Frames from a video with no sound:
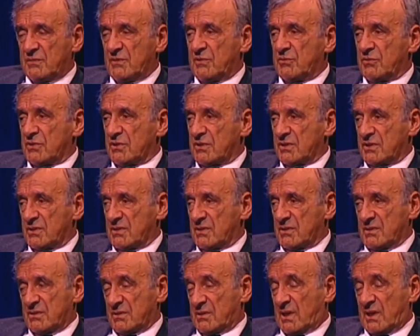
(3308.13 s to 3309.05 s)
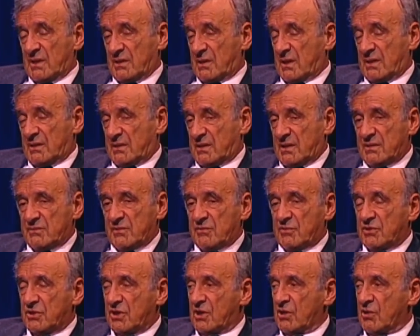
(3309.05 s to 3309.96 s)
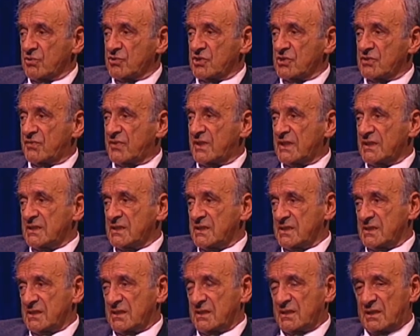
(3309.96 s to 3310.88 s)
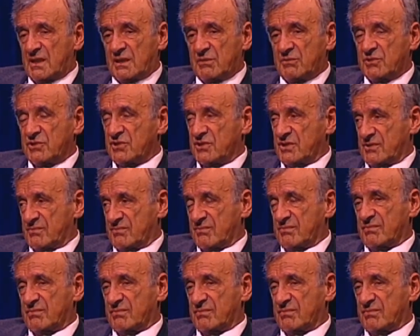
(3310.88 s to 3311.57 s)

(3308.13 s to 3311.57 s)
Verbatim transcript: We were, I, I think, we were the closest friends, and I was,